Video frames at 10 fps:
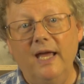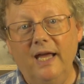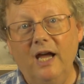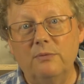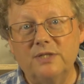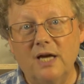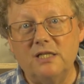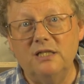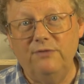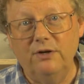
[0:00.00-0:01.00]
It helps
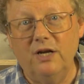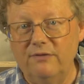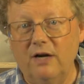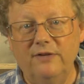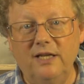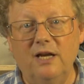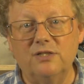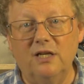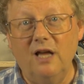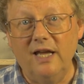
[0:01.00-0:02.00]
us if you give our
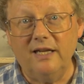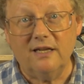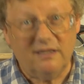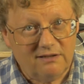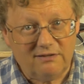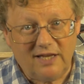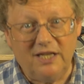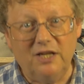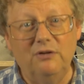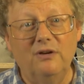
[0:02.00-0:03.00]
videos a like,
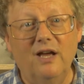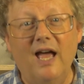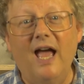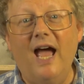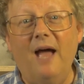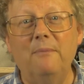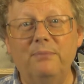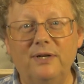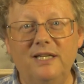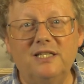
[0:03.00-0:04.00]
thank you, and
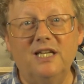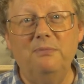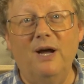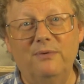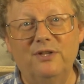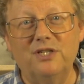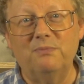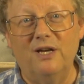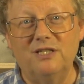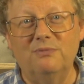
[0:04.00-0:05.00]
please keep up with us
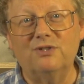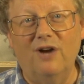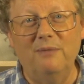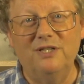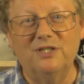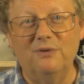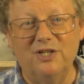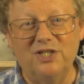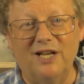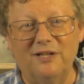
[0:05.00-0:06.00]
by subscribing to our
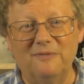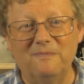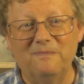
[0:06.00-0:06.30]
channel.